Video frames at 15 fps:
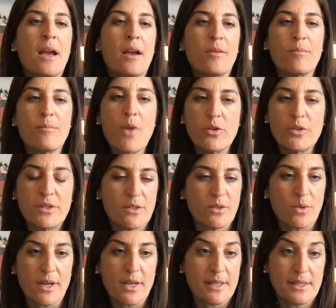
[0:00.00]
most
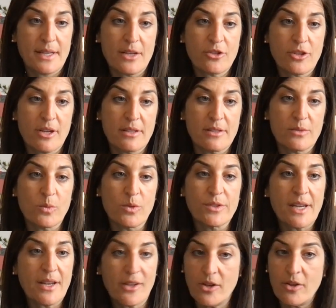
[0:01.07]
organizations will
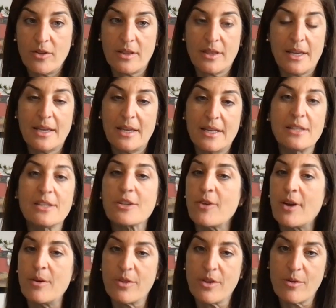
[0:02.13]
tell you that they can
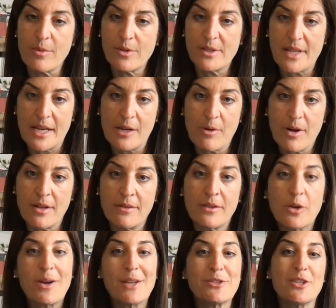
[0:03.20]
integrate with almost anyone. The
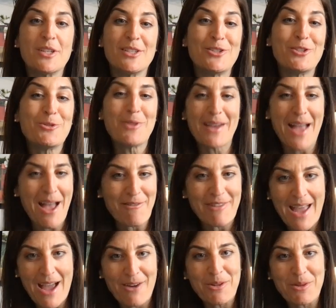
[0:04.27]
question is, do they have an
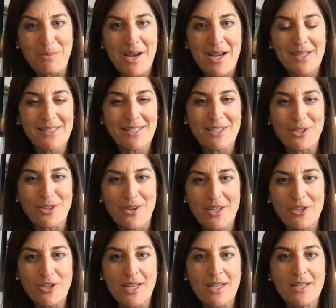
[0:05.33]
out of the box
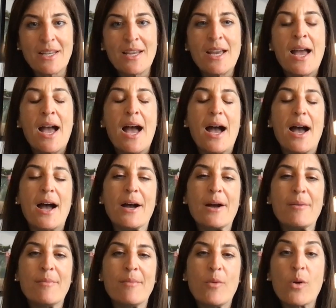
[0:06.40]
integration?
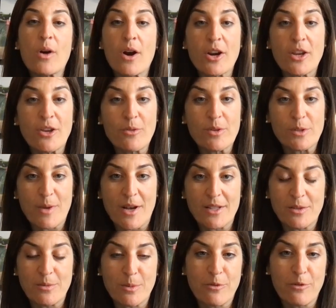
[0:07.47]
Or are you
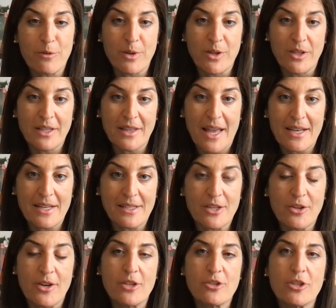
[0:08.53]
responsible for building that
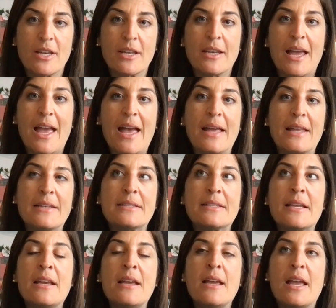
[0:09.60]
integration? And
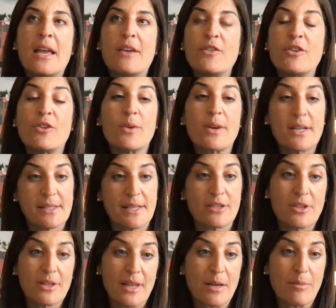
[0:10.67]
if you're an
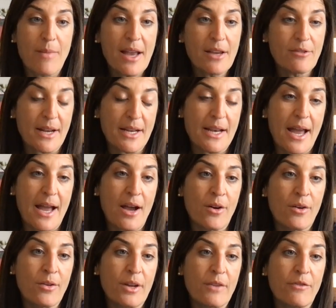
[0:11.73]
organization like mine right
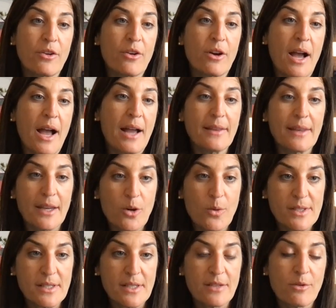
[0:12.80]
now, if you're a highly
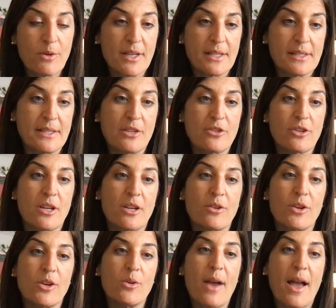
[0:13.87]
acquisitive organization or
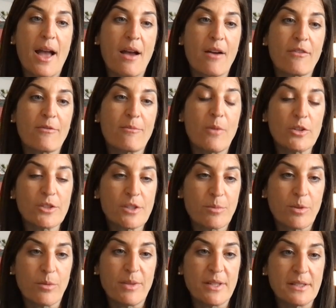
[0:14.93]
you have
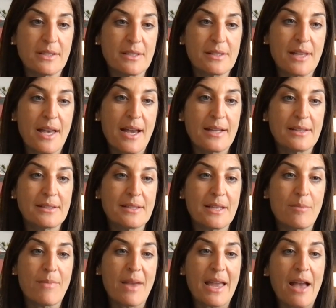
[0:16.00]
multiple business lines
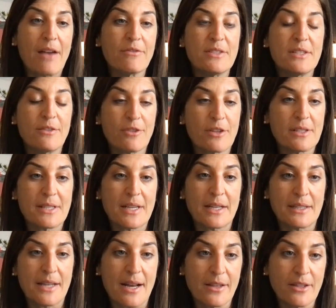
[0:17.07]
that may have different
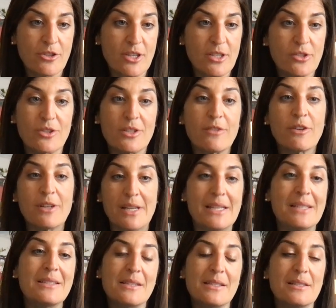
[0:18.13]
technologies or different
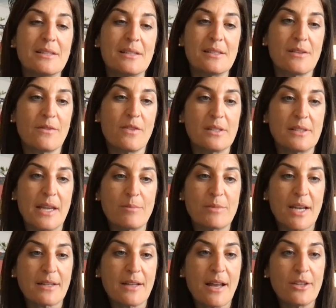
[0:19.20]
instances of the same
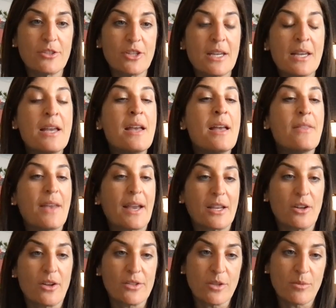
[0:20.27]
technology, that can
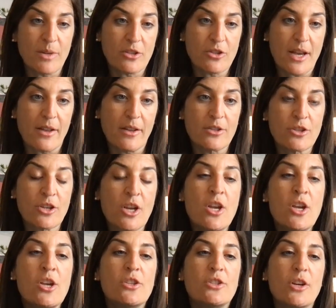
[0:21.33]
also be a challenge.
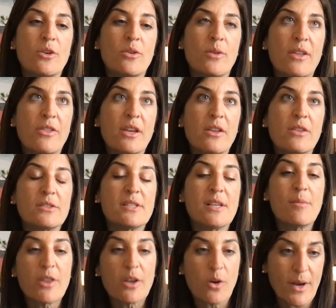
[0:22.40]
So I think some
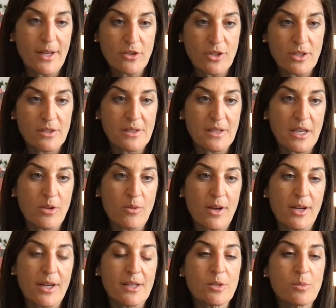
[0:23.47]
of the questions that you want
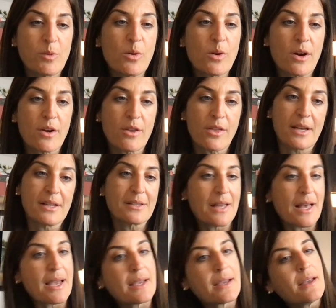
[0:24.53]
to explore are things
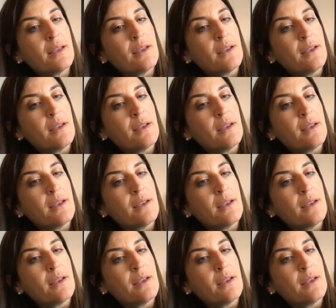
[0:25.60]
like,